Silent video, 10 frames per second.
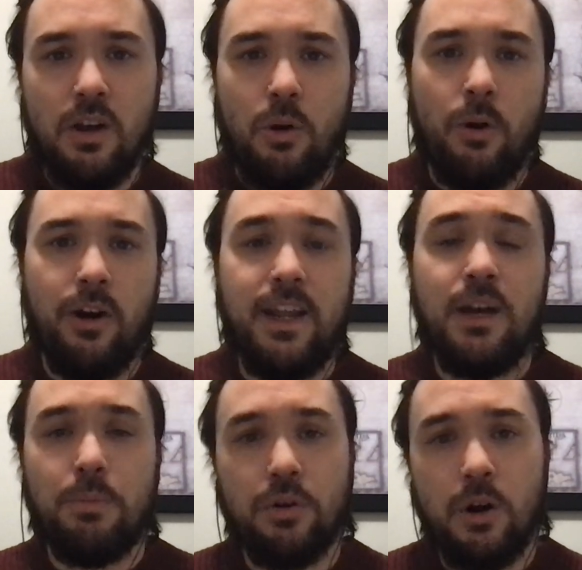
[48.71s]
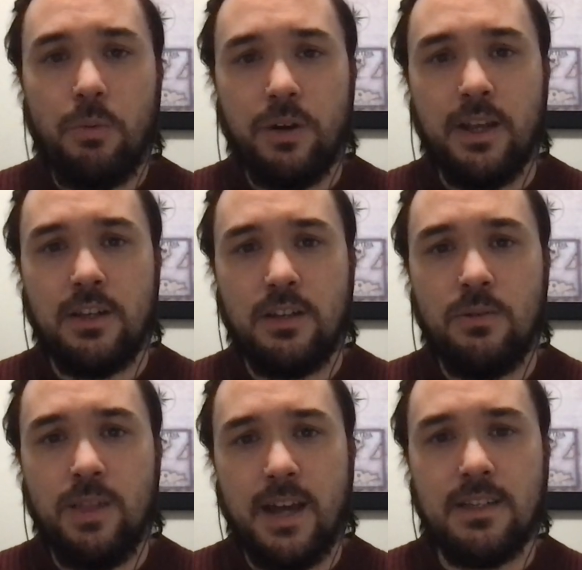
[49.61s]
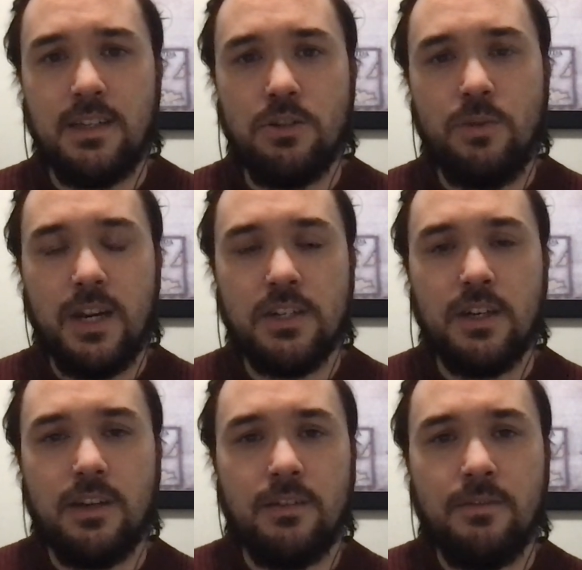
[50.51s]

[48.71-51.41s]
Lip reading: or inappropriate to that situation.